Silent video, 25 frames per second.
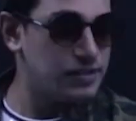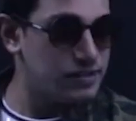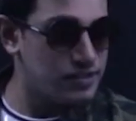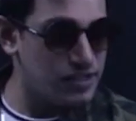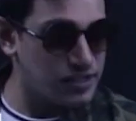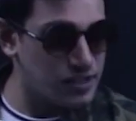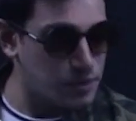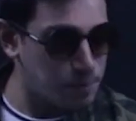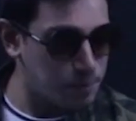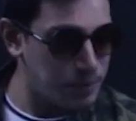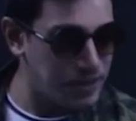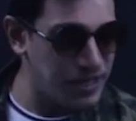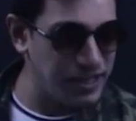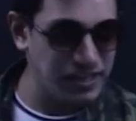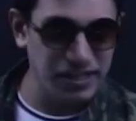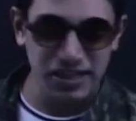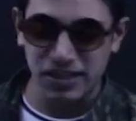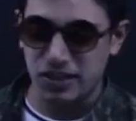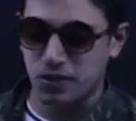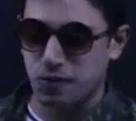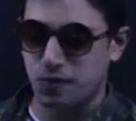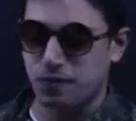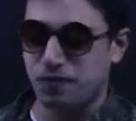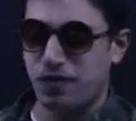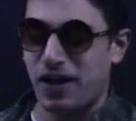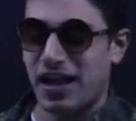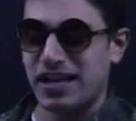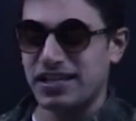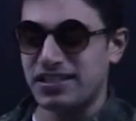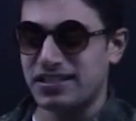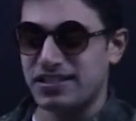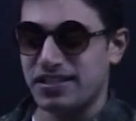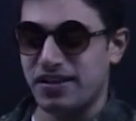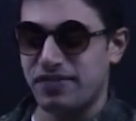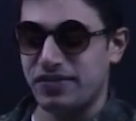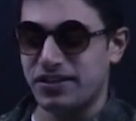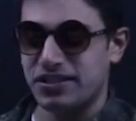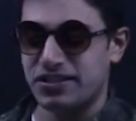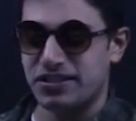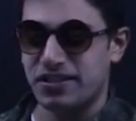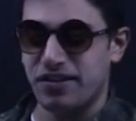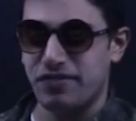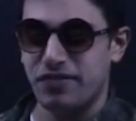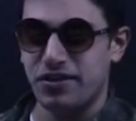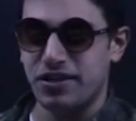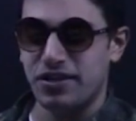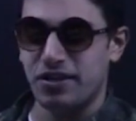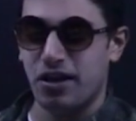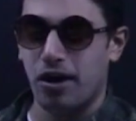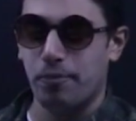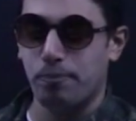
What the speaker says: The speed is 577